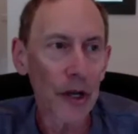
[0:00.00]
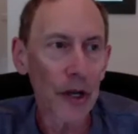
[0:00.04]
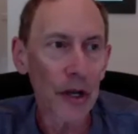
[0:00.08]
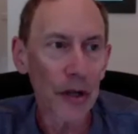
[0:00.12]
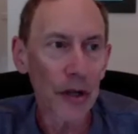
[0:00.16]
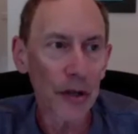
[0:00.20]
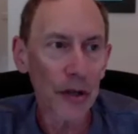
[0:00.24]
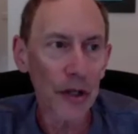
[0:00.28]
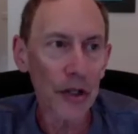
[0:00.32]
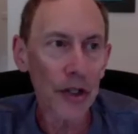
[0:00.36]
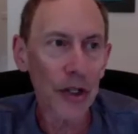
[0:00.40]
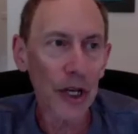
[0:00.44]

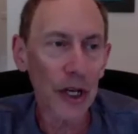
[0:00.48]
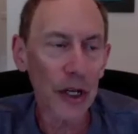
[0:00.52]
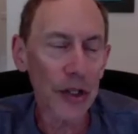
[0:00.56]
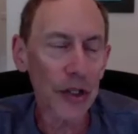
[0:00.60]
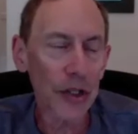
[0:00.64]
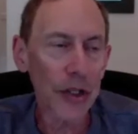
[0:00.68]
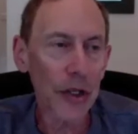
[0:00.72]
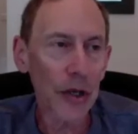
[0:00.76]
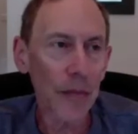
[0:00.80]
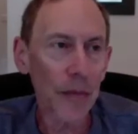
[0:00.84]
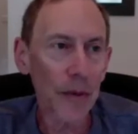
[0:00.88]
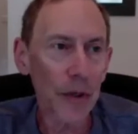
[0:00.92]
in this
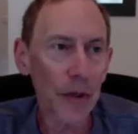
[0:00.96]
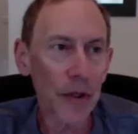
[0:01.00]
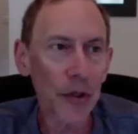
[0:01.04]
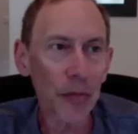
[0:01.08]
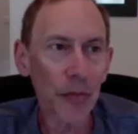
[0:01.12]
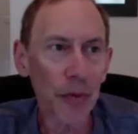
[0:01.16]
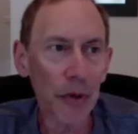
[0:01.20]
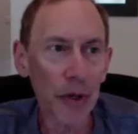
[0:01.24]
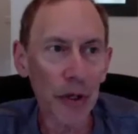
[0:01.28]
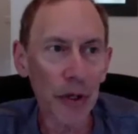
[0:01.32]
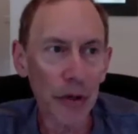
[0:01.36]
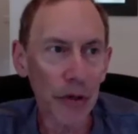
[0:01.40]
case lipids,
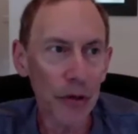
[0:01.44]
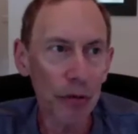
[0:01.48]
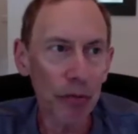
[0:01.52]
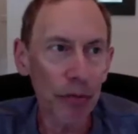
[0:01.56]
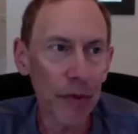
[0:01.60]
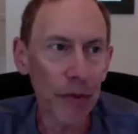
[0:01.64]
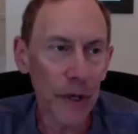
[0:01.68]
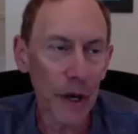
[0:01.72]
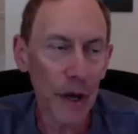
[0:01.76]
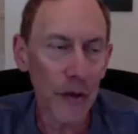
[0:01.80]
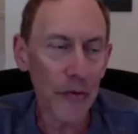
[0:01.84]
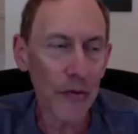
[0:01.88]
but it could
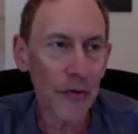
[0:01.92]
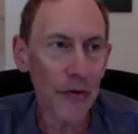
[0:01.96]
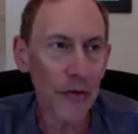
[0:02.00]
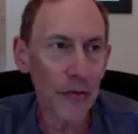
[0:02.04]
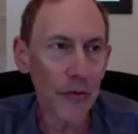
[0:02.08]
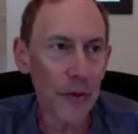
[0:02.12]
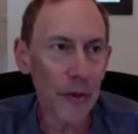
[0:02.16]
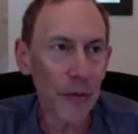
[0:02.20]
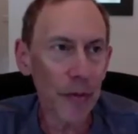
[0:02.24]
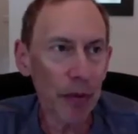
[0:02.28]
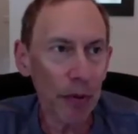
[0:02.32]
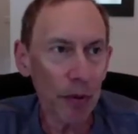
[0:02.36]
be others.
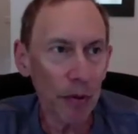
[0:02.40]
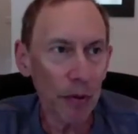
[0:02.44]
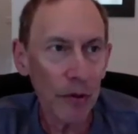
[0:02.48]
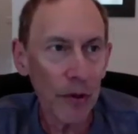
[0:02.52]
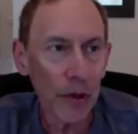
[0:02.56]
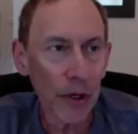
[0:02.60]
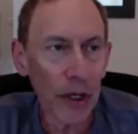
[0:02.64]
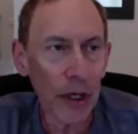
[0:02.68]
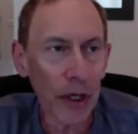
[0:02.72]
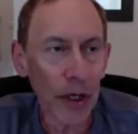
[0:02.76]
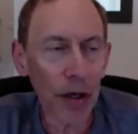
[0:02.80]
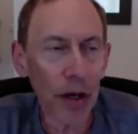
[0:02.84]
People are
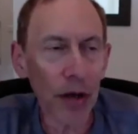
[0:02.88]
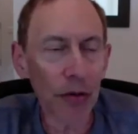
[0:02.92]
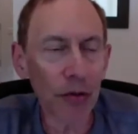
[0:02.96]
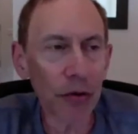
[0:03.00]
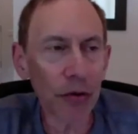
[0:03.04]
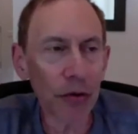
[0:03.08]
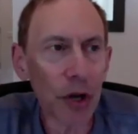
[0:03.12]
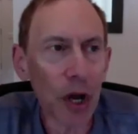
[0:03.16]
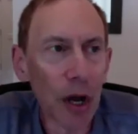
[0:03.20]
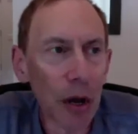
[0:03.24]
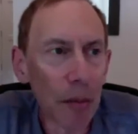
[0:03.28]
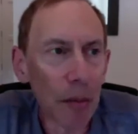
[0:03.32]
looking at others.